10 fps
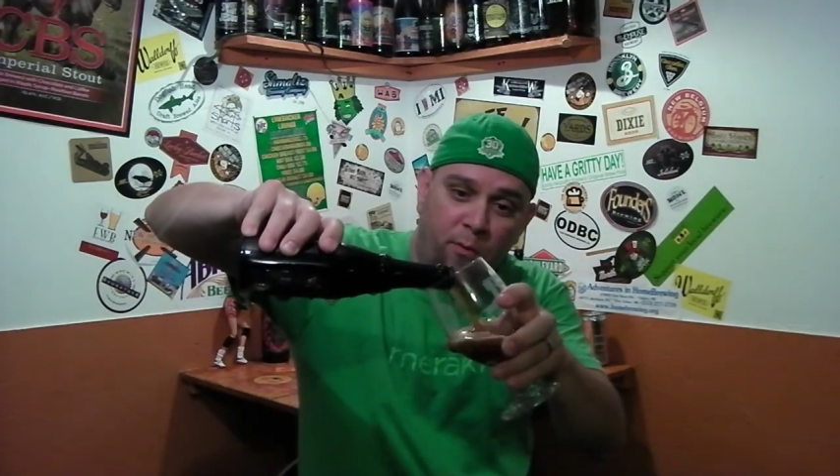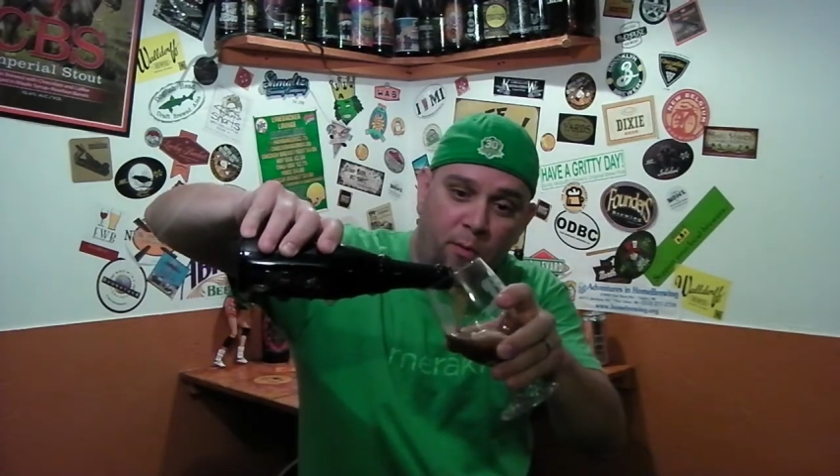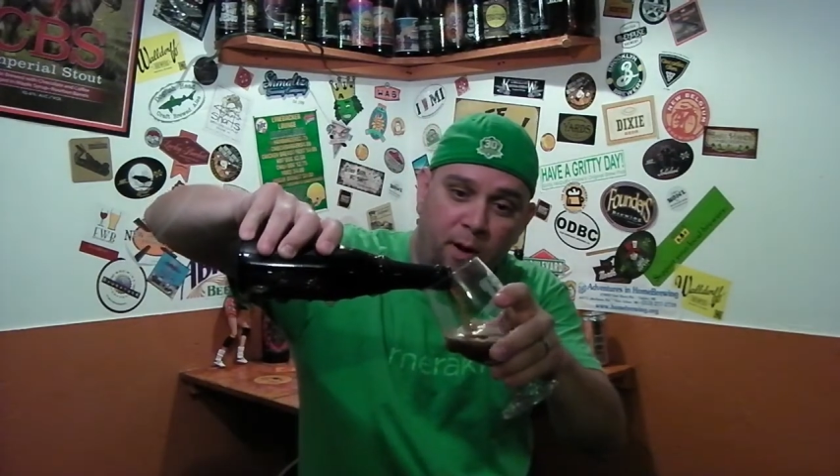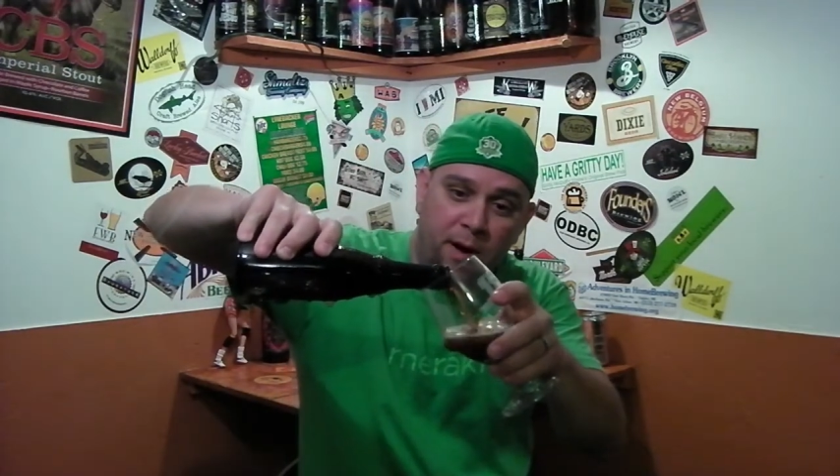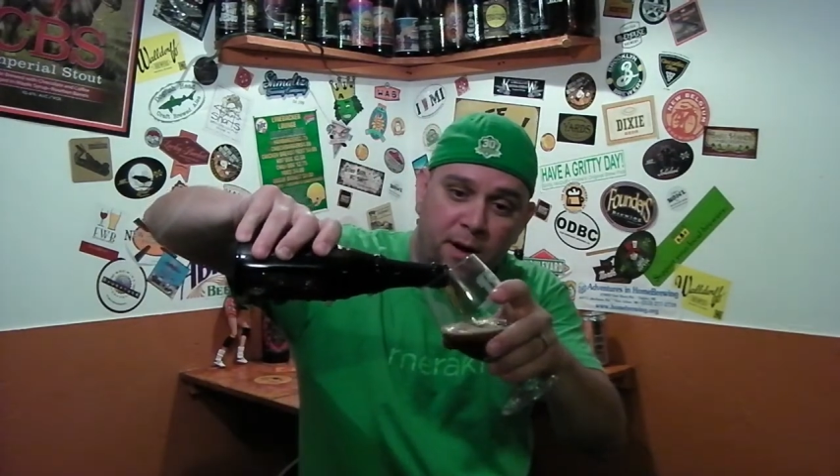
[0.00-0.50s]
it
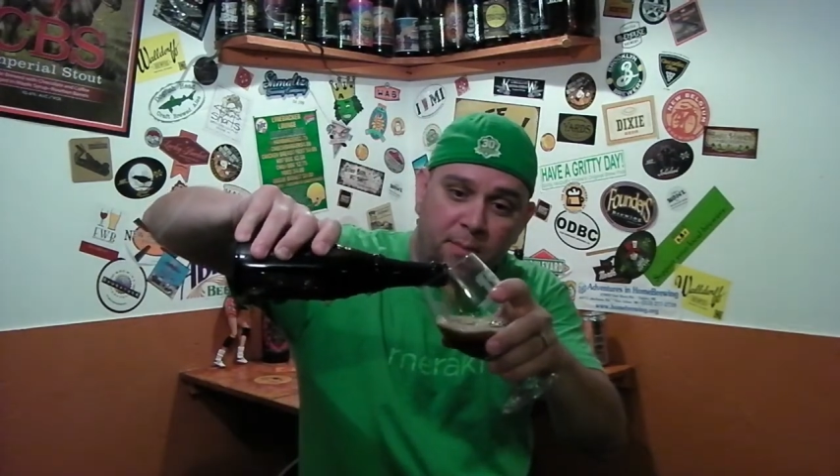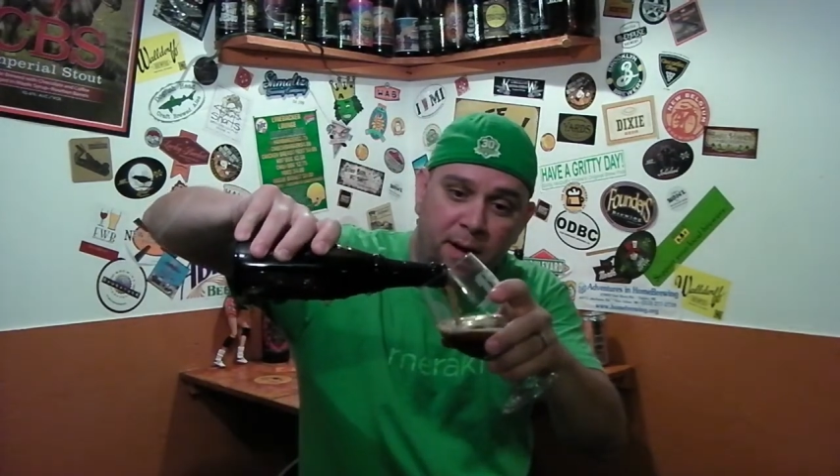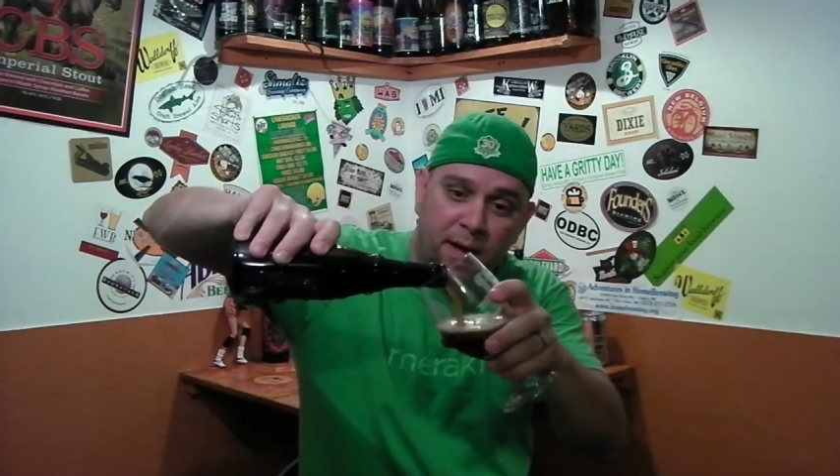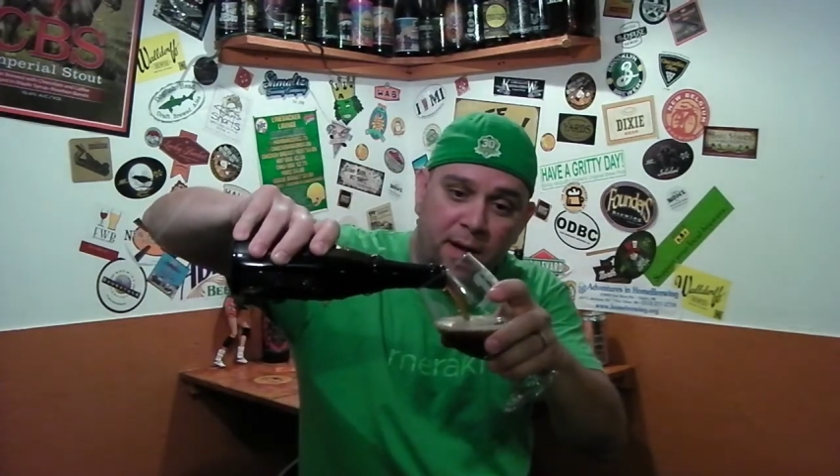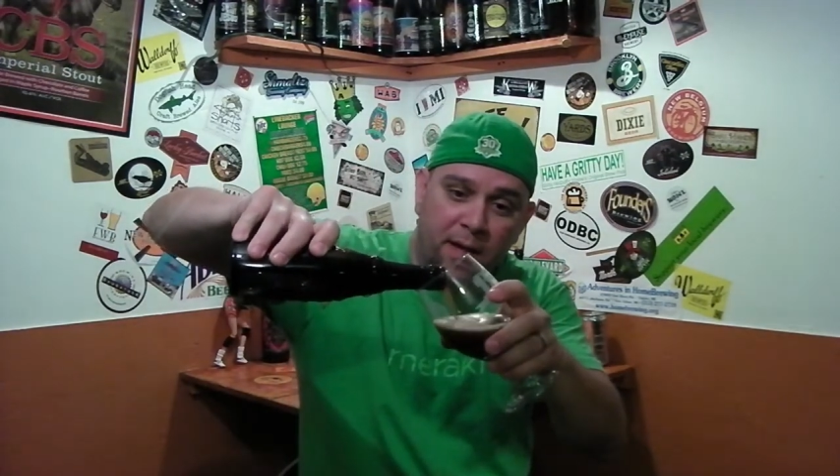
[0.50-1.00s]
right in
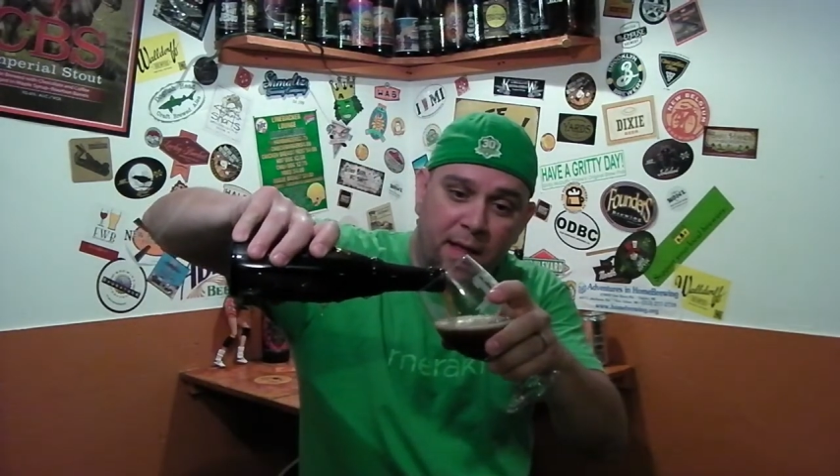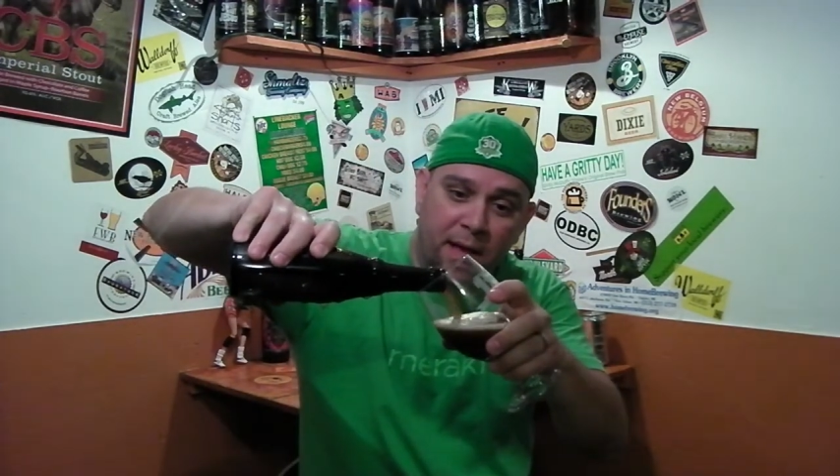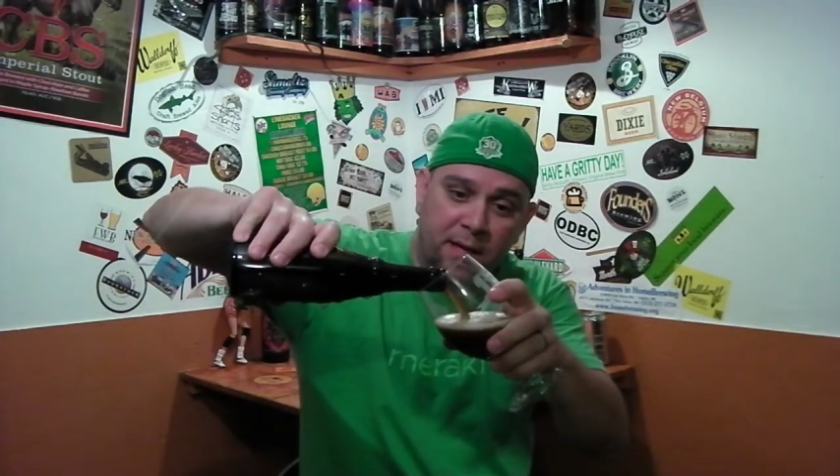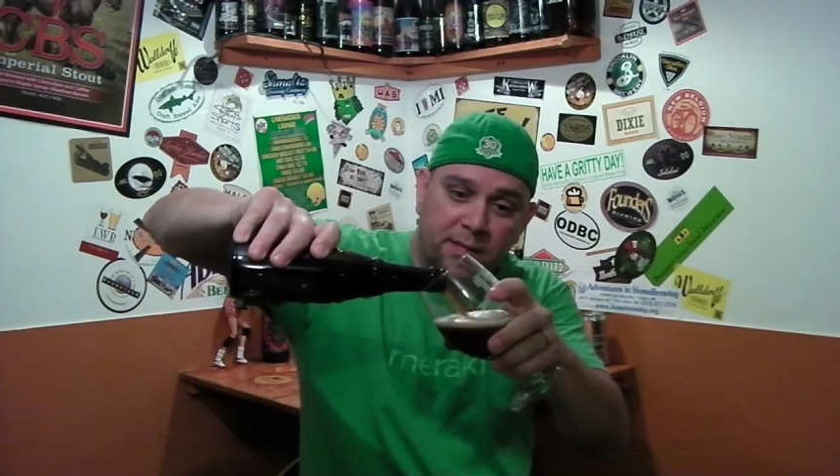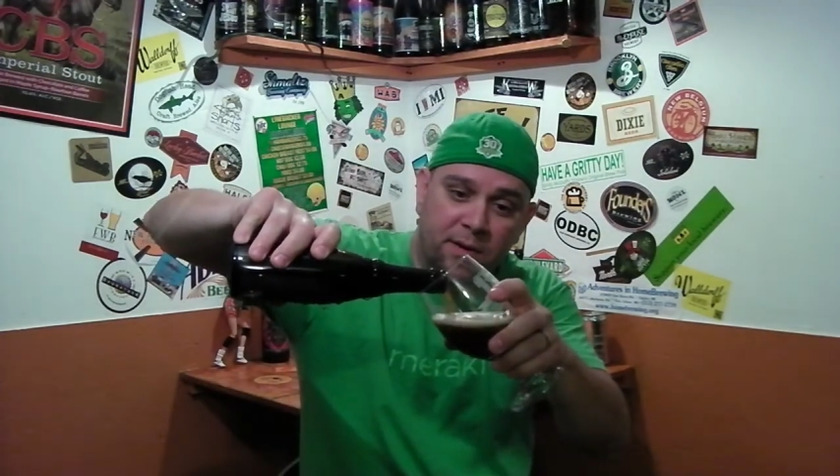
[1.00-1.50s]
my
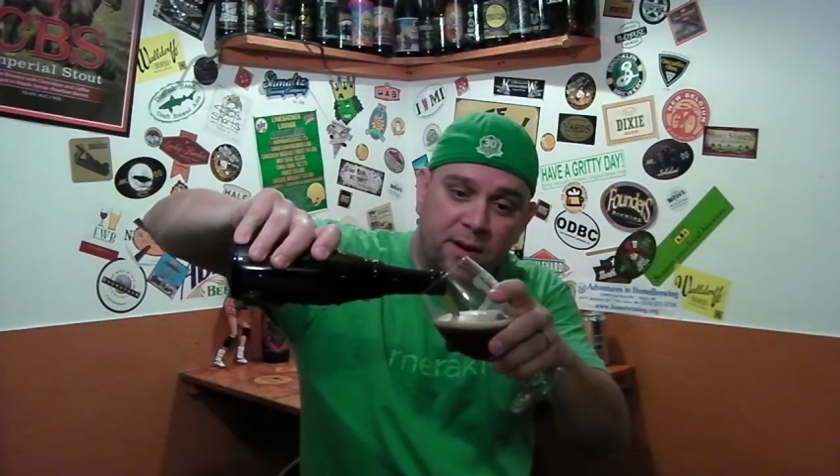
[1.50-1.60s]
glass here.